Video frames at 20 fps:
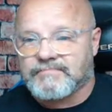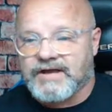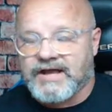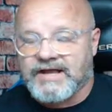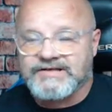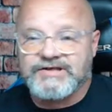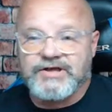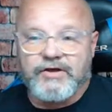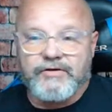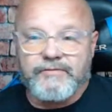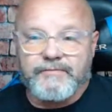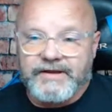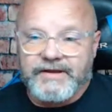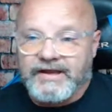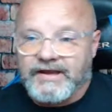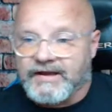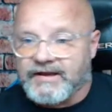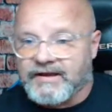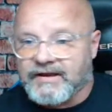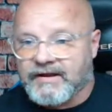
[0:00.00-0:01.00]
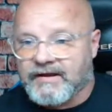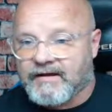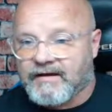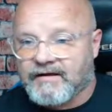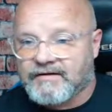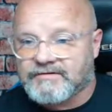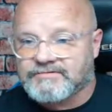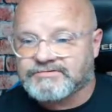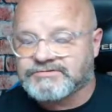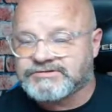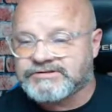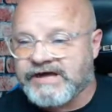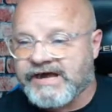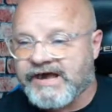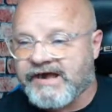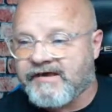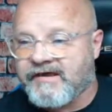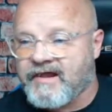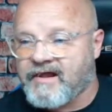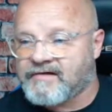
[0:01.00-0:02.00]
SOB,
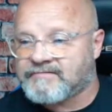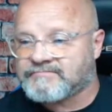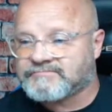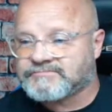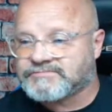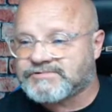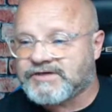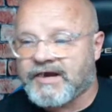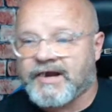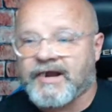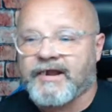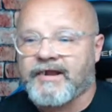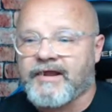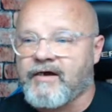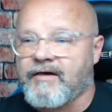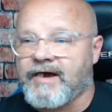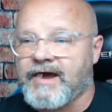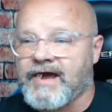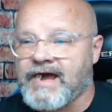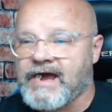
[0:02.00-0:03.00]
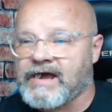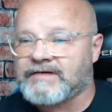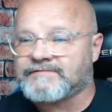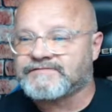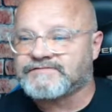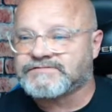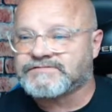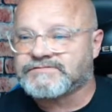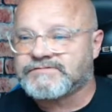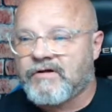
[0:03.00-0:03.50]
okay? And I know I have.